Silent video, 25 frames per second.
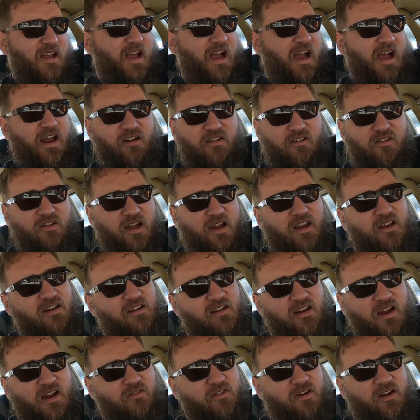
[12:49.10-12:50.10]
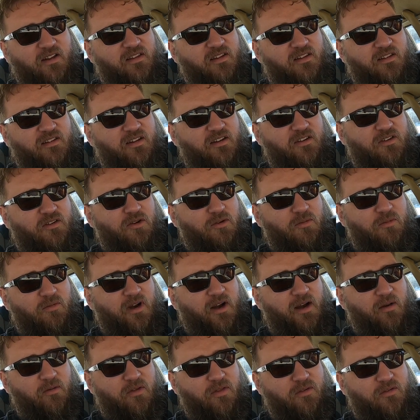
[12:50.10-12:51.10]
I don't know, I could never get this thing tuned
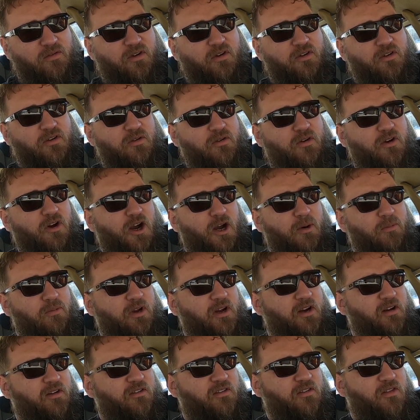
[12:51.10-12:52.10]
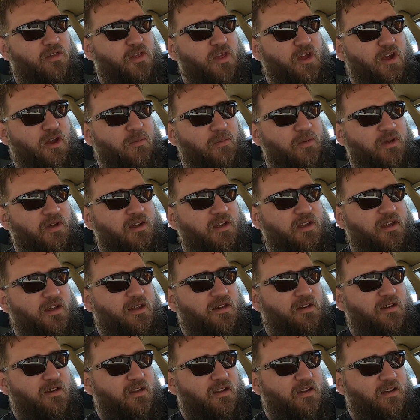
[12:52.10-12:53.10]
right. I went through 2 carburetors on Thelma,
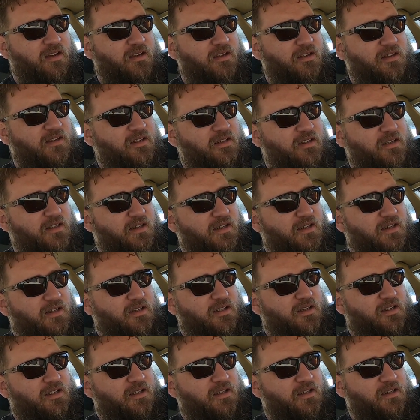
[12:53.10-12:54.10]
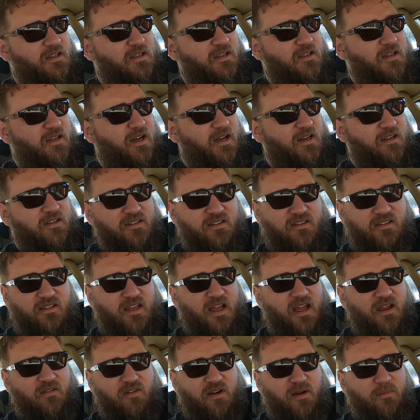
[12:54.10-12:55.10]
and I just
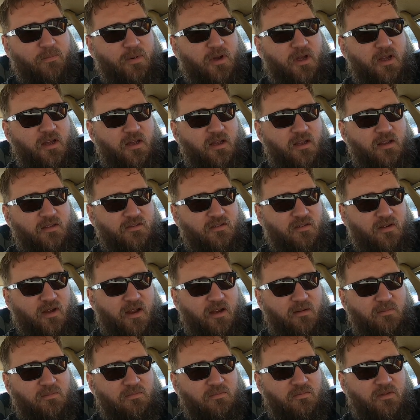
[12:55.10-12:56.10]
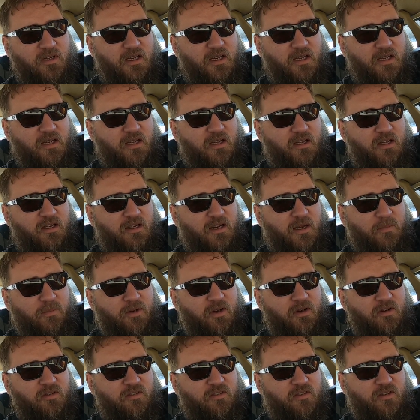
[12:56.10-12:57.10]
gave up. So a
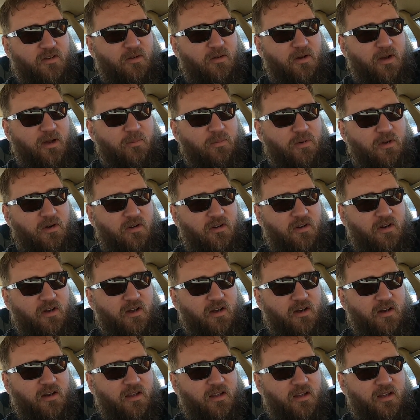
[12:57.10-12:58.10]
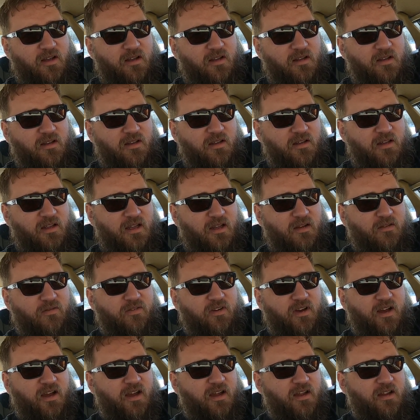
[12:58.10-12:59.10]
couple years ago I put her on
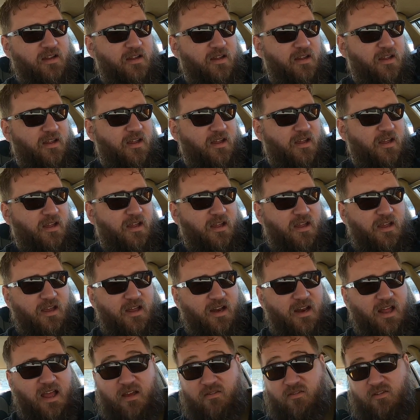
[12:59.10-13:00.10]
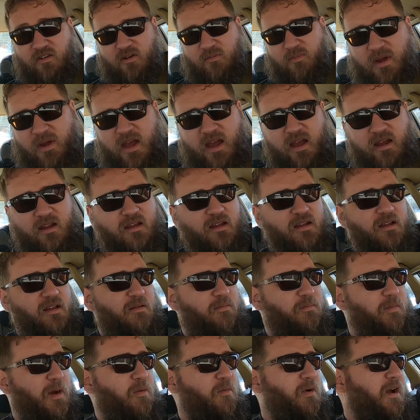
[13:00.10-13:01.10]
EFI, and I haven't back.
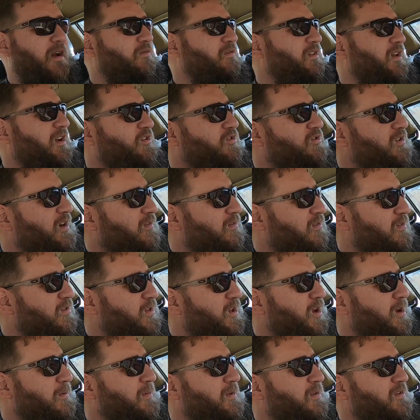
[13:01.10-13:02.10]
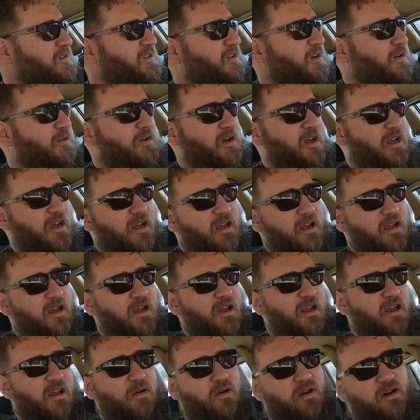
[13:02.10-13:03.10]
My wife likes driving Thelma, so
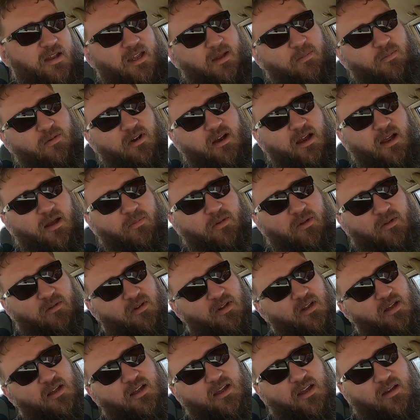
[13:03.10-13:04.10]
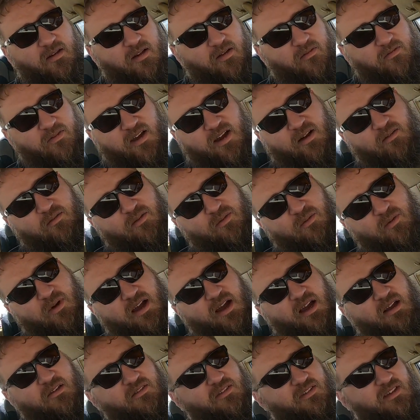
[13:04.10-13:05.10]
I want to keep her happy. And I find with
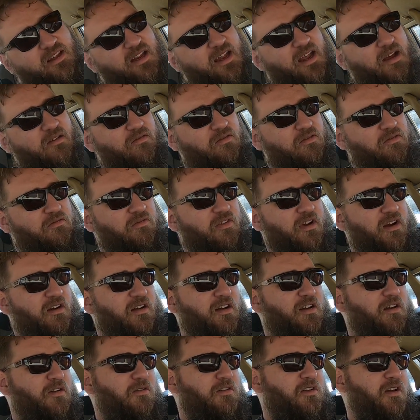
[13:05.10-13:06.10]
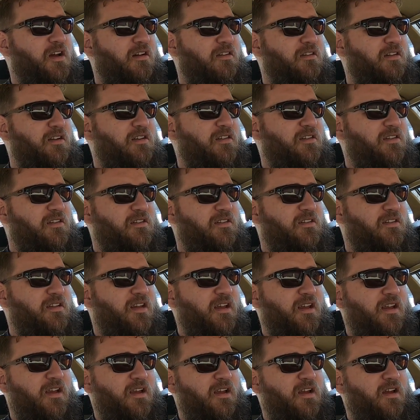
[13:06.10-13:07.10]
wives, they have very low tolerances
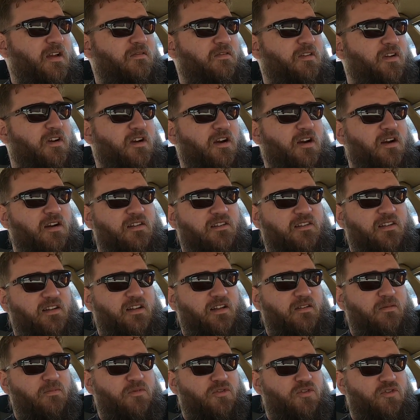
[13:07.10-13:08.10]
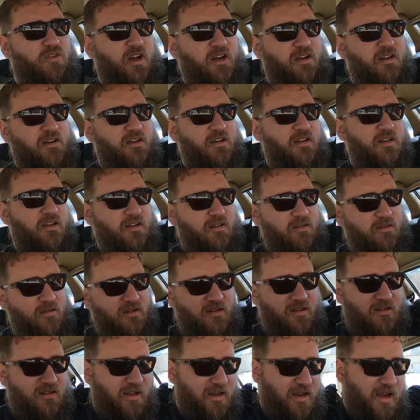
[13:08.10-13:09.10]
for cars that leave them stranded.
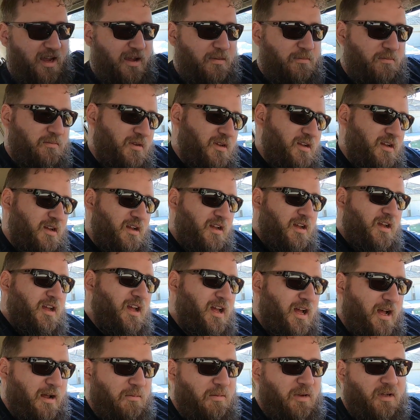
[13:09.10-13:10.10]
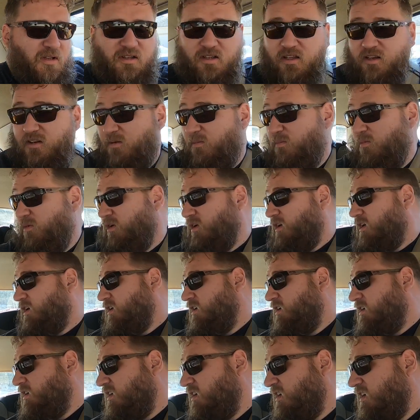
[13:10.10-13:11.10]
Like I'm a little more
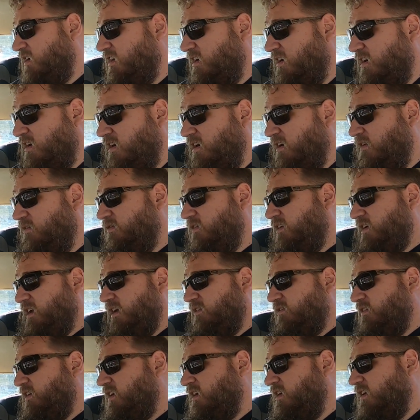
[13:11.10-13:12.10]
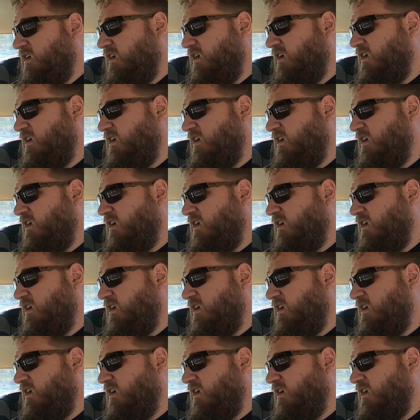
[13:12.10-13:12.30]
forgiving.